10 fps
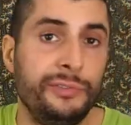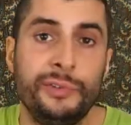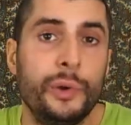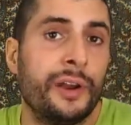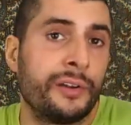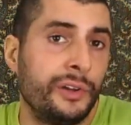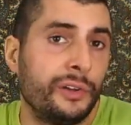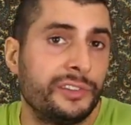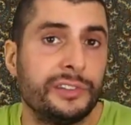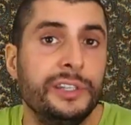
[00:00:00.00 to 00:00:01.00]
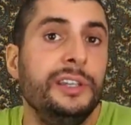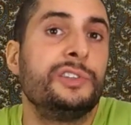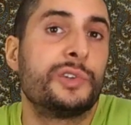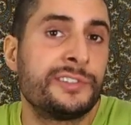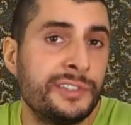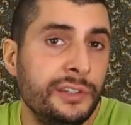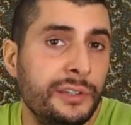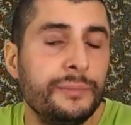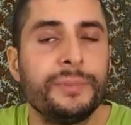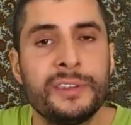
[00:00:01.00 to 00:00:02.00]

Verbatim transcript: If you are not interested,